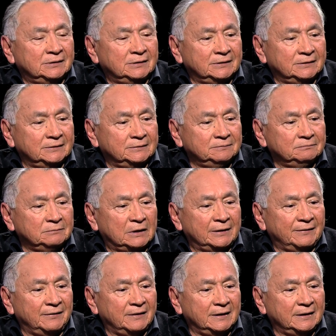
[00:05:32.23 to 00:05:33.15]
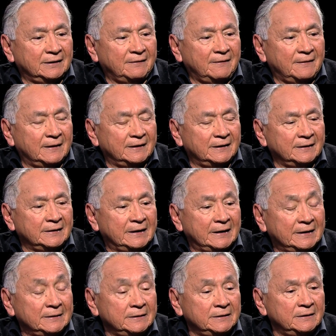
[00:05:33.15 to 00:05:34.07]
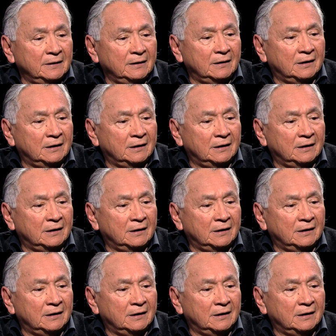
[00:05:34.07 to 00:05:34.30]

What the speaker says: I think that, again,